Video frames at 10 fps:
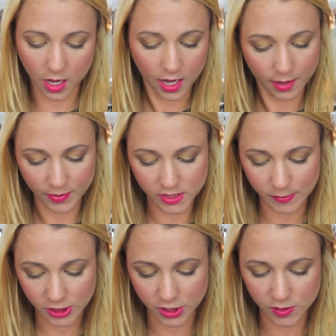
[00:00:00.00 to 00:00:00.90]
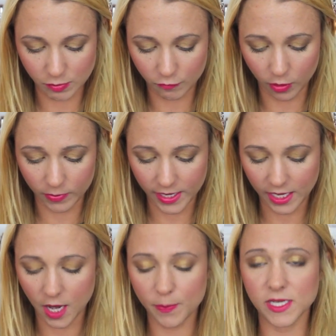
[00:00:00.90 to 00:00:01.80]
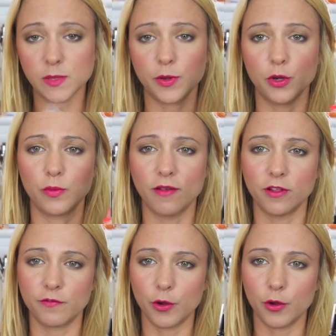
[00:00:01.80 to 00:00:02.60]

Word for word: I meant to mention this before, but I got picked up a new Revlon